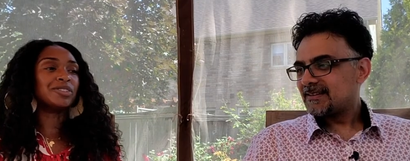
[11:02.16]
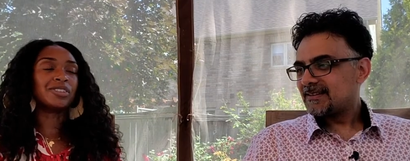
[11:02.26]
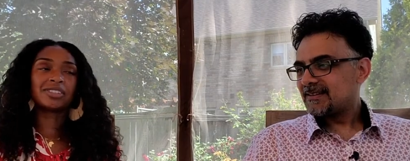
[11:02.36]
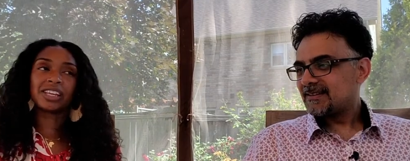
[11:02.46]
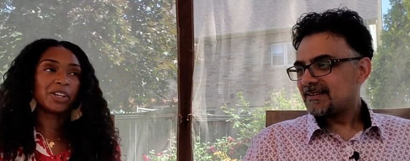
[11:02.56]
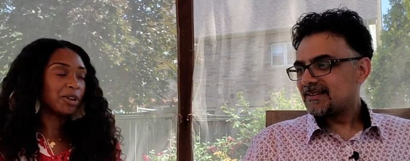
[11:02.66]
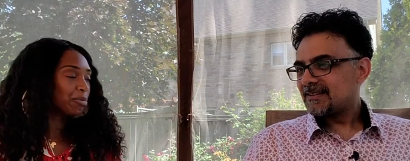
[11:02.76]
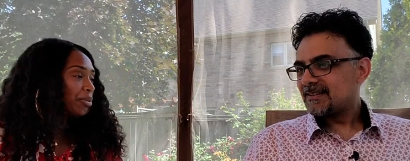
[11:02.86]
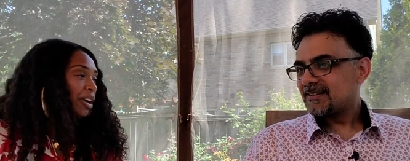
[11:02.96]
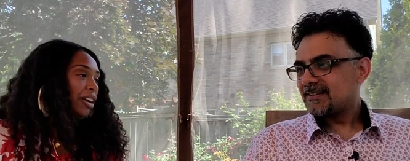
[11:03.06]
Speaker 1: just say a quick
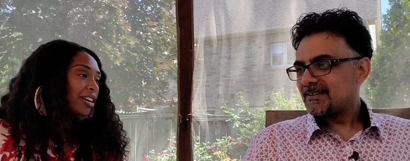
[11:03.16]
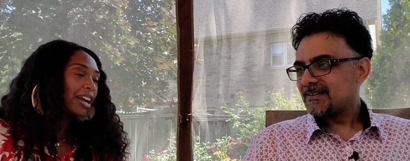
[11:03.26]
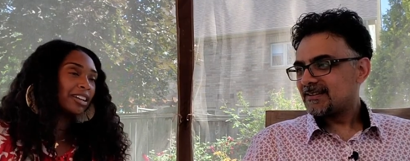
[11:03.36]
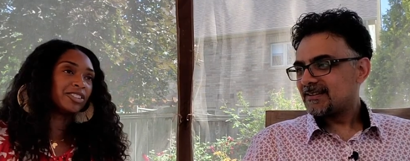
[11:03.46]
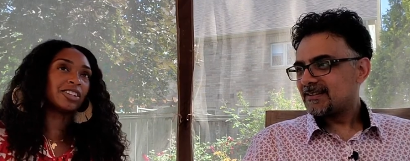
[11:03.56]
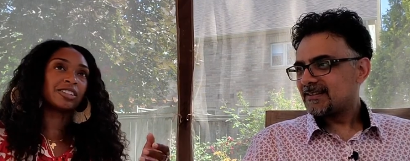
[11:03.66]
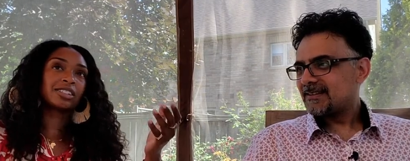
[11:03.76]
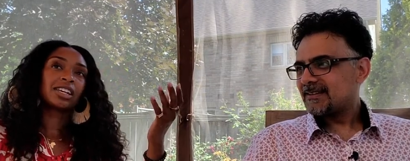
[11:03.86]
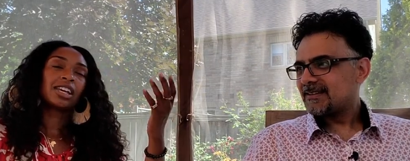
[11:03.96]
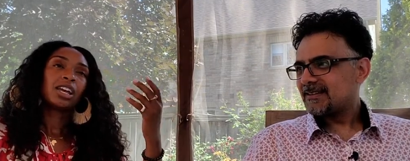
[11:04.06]
prayer and
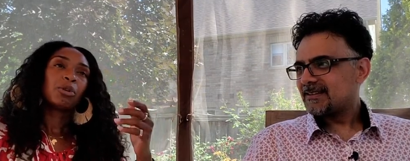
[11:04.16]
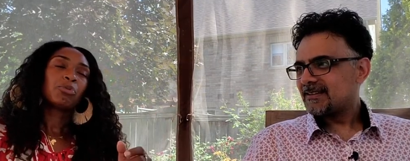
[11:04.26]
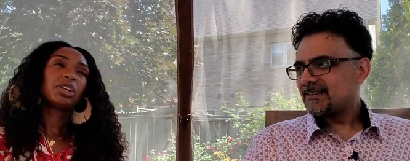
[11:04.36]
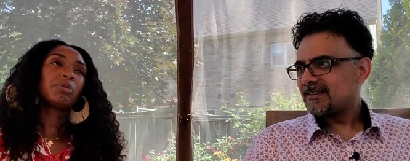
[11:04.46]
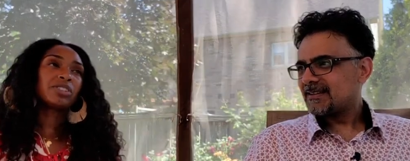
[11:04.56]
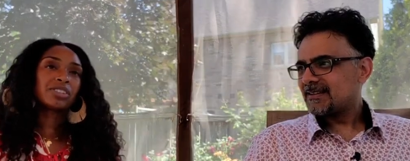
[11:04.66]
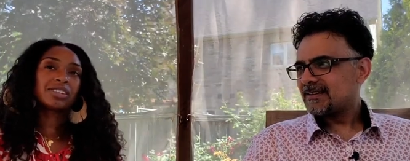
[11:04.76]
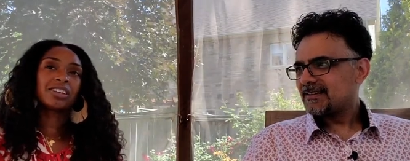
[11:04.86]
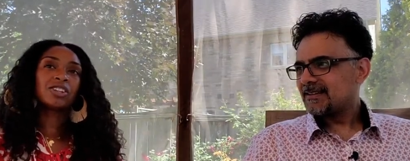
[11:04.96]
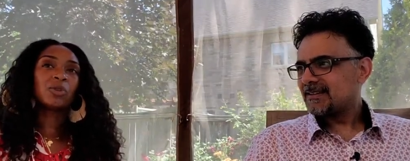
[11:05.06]
just pretty much just
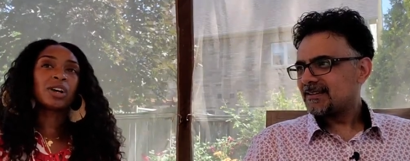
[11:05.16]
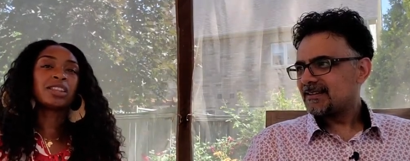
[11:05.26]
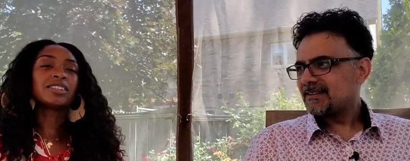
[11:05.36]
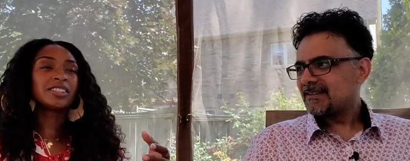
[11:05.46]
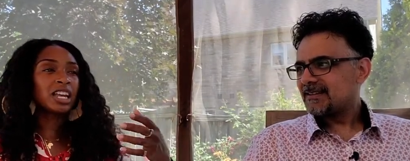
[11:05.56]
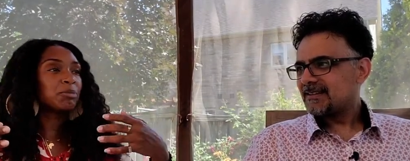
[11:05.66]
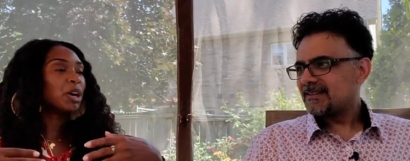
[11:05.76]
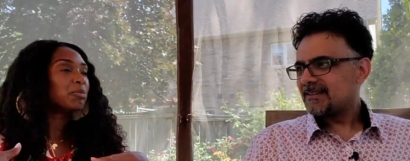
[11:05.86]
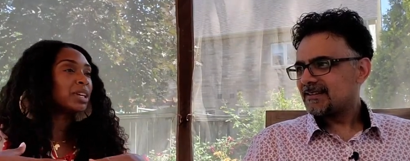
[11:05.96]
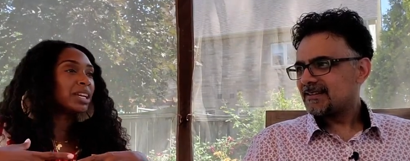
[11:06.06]
say, you know what, this is not
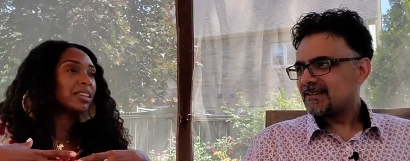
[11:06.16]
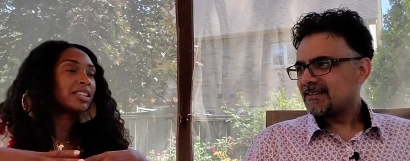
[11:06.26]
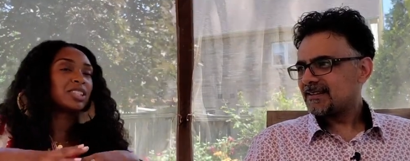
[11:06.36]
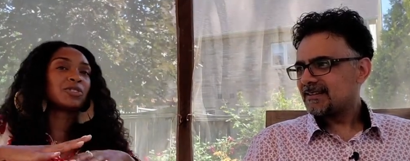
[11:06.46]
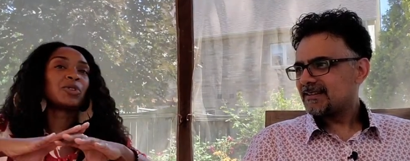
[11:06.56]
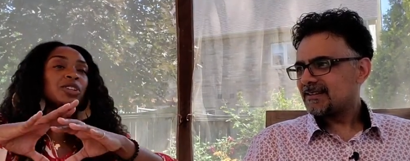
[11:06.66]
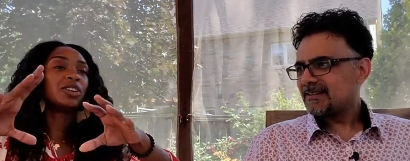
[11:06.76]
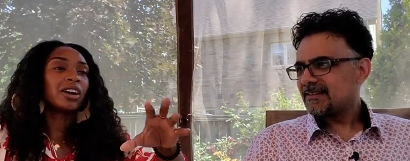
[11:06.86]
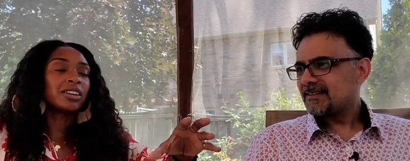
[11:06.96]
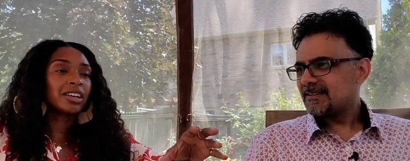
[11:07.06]
about me. This is for the
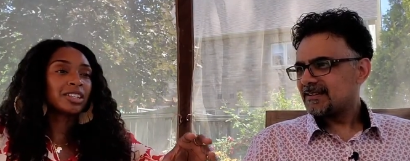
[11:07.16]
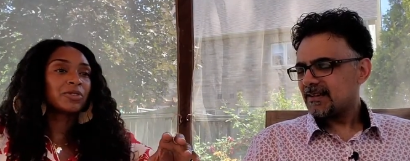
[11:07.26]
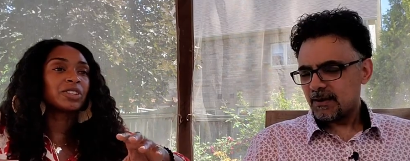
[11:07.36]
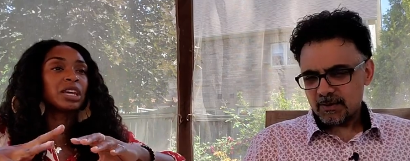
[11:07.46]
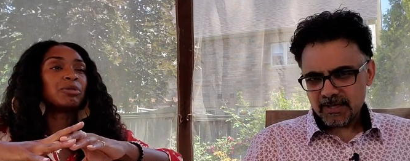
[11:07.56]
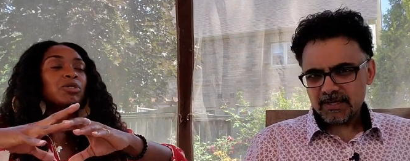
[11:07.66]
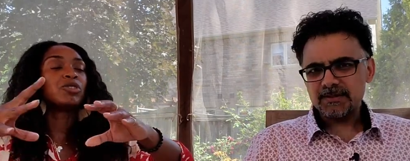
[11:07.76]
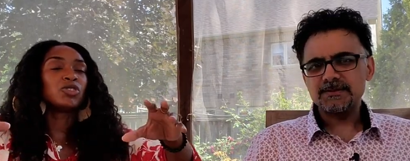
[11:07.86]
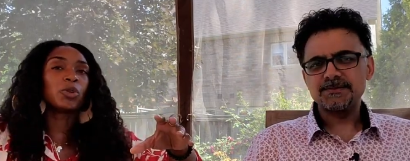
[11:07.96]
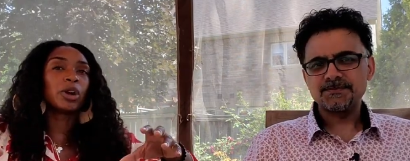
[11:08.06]
audience, for them to
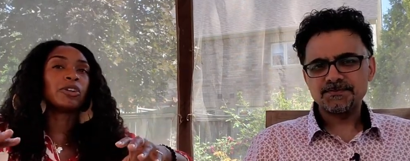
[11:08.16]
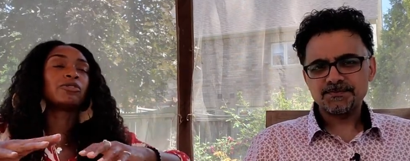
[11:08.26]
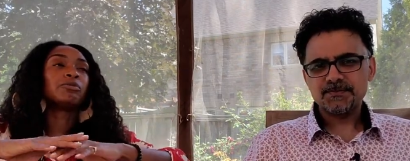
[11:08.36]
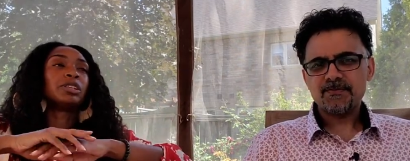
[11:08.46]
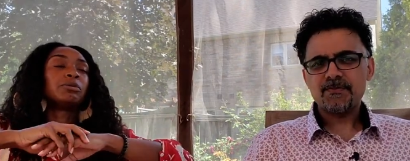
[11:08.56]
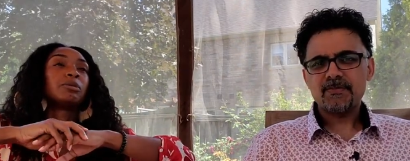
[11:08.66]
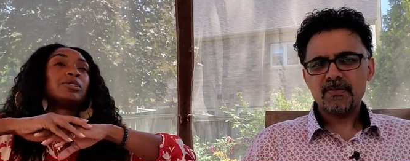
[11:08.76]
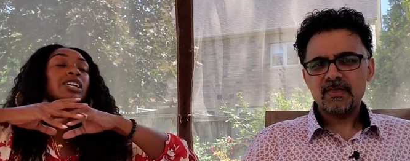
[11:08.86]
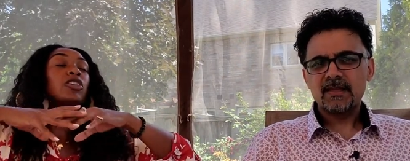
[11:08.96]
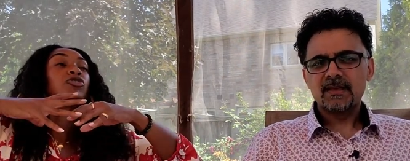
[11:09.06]
enjoy, for me to be able to
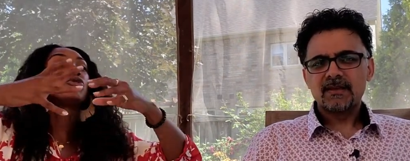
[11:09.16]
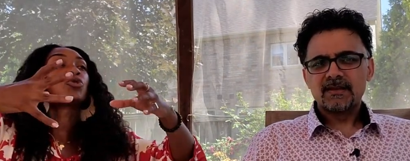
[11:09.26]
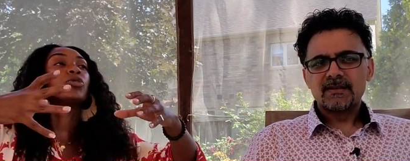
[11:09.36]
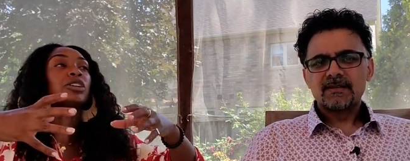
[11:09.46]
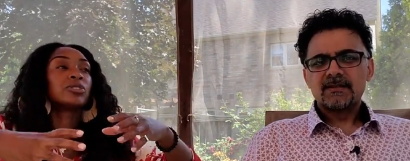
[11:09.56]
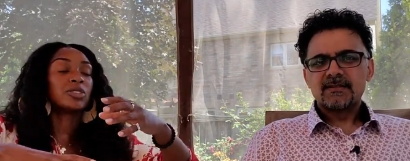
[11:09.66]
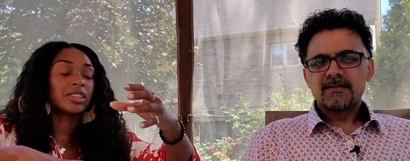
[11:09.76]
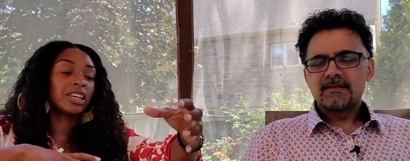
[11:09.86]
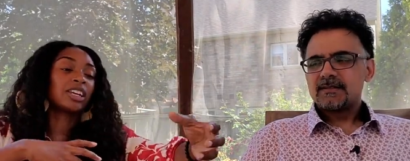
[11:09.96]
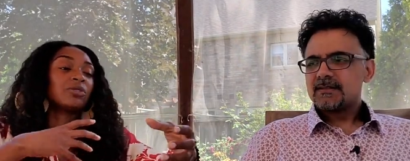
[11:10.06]
tell the story so that
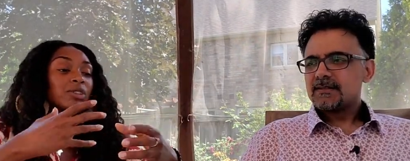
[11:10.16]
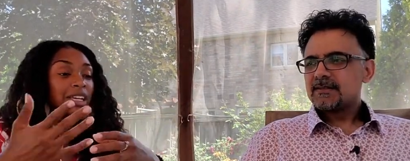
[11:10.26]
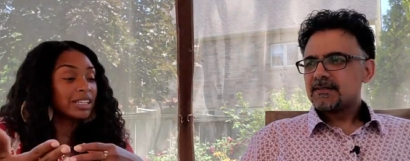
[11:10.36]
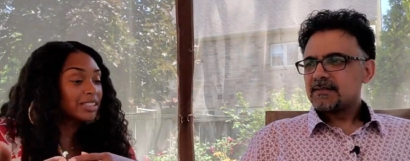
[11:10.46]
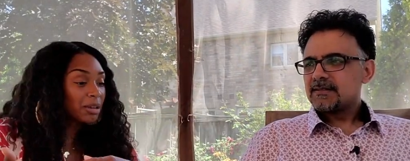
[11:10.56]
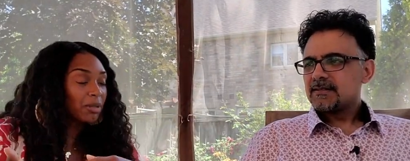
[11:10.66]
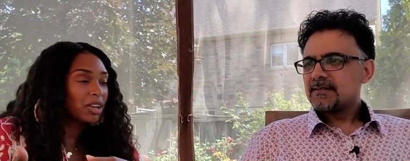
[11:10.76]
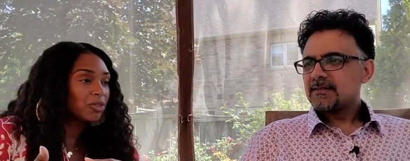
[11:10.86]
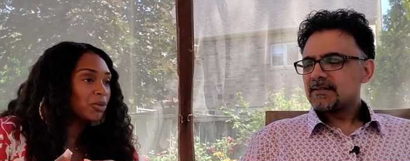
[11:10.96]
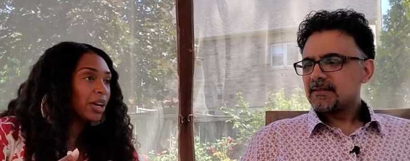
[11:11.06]
they can relate in some
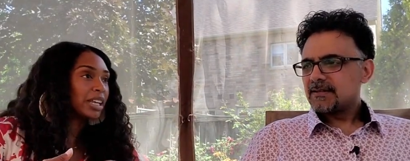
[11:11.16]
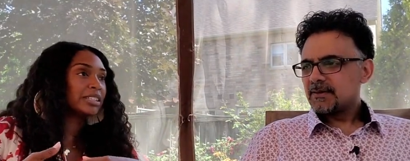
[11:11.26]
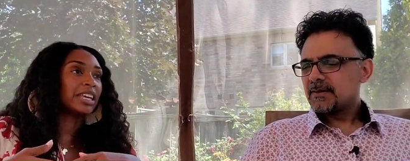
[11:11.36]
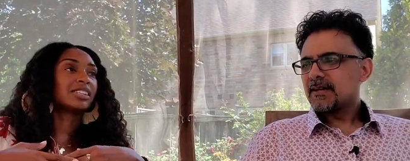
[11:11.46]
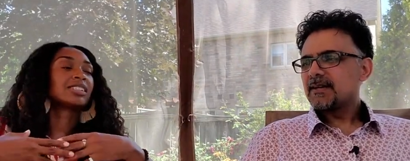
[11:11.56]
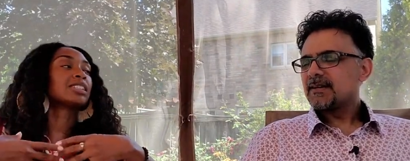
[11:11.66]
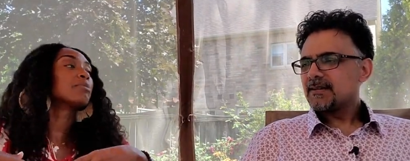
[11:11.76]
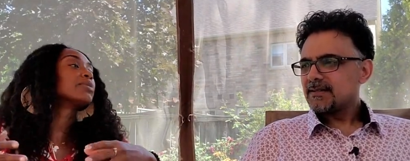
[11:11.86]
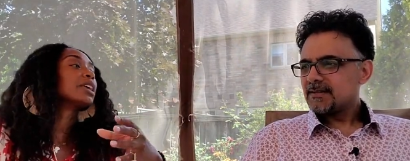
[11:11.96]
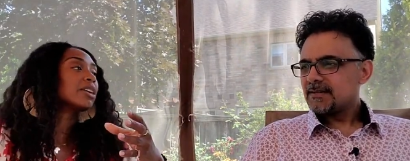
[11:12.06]
kind of way and okay. take
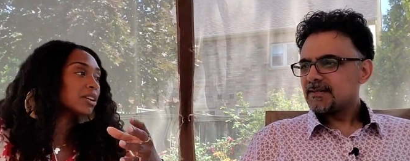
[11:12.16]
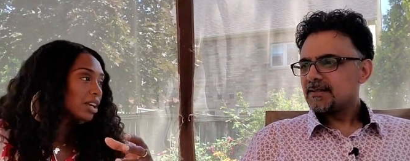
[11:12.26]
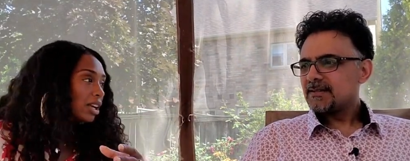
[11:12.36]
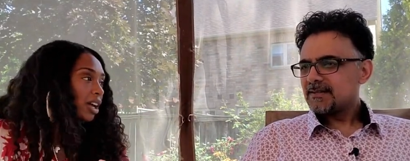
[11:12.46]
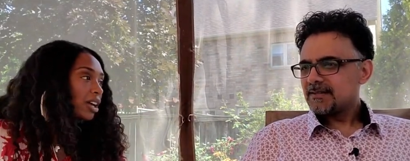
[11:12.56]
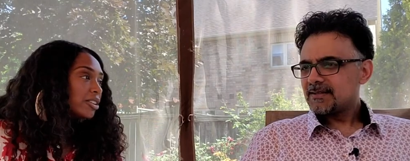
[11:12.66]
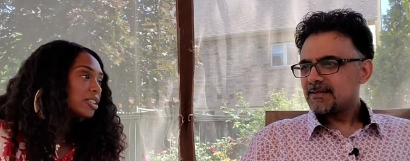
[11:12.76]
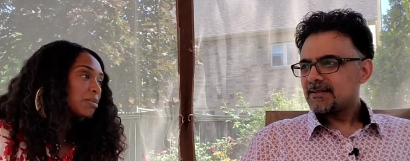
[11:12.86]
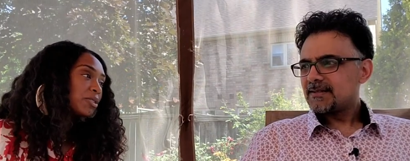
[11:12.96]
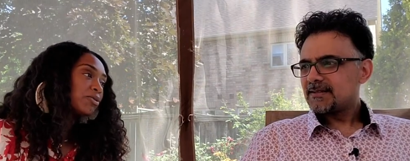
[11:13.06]
something something